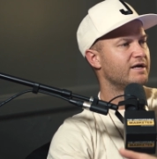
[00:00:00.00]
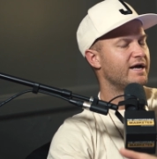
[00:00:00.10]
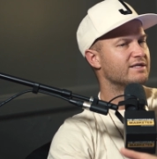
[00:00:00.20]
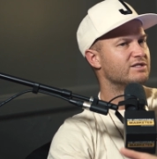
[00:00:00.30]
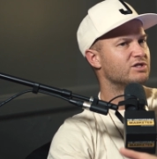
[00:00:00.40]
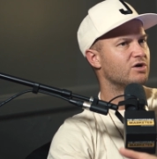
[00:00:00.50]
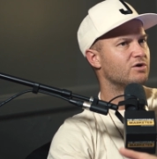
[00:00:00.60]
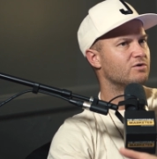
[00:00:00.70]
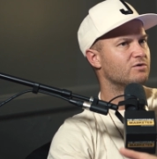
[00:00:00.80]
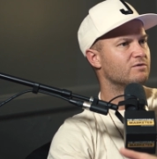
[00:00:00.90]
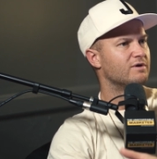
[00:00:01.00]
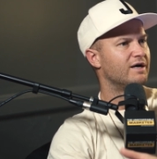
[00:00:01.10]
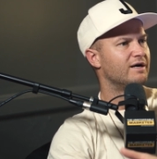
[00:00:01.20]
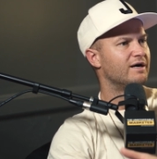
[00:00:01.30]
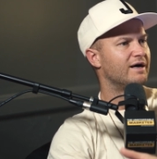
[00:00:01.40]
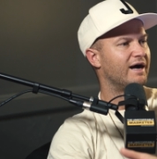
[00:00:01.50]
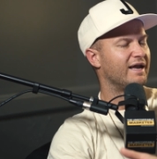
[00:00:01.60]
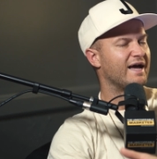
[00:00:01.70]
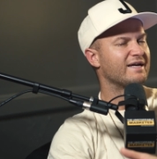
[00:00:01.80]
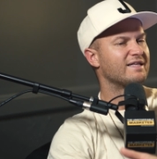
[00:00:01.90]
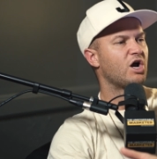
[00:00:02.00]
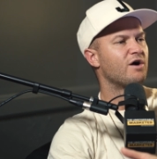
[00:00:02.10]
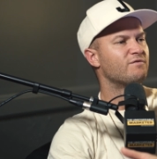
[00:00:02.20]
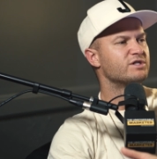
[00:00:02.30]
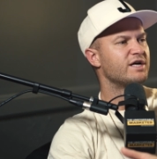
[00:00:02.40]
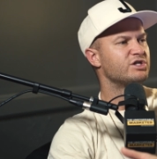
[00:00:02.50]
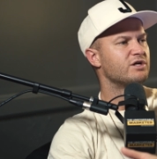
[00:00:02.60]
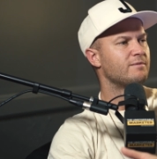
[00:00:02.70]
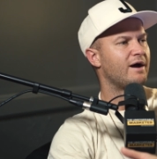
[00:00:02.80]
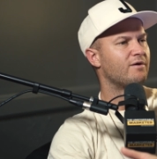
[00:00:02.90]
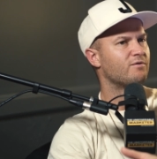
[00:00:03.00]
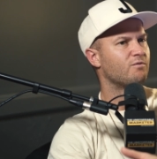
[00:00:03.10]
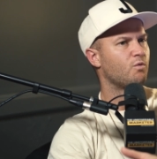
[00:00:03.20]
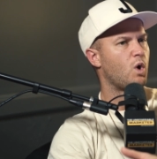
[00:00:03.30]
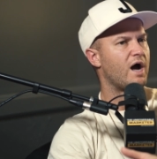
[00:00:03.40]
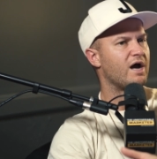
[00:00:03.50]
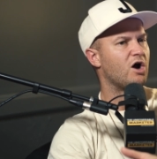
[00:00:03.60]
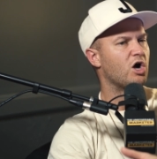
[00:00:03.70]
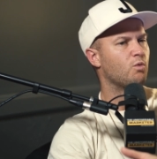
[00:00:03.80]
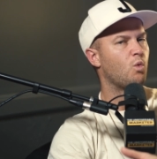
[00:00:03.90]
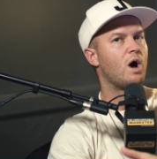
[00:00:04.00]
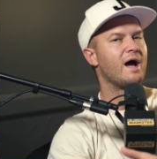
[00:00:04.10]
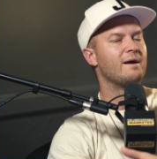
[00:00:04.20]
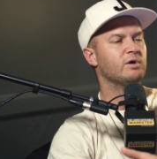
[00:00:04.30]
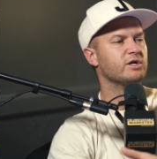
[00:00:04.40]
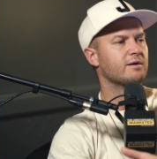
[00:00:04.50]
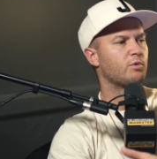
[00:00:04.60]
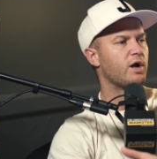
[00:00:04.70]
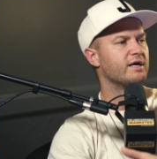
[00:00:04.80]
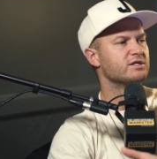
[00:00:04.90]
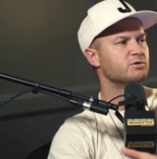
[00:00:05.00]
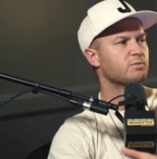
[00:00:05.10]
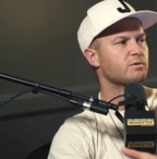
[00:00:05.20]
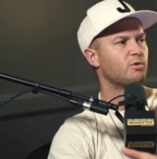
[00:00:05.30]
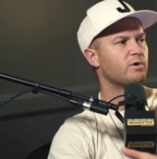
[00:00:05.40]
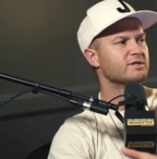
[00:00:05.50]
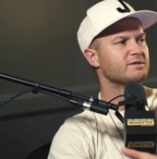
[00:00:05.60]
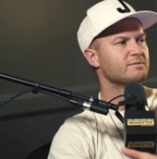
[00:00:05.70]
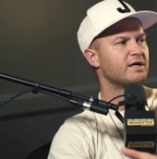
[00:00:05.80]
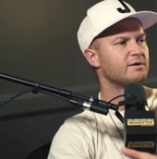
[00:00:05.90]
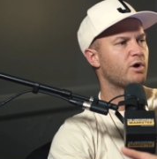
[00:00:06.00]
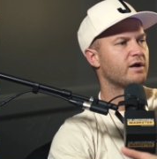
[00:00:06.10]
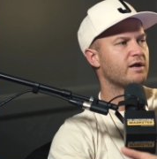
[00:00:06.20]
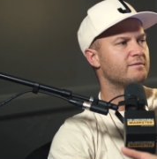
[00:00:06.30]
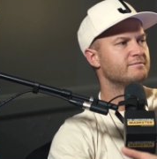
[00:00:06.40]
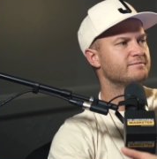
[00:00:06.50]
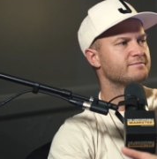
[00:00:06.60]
And so I like the conversation about why building a brand is super important. So I'm glad you brought it up.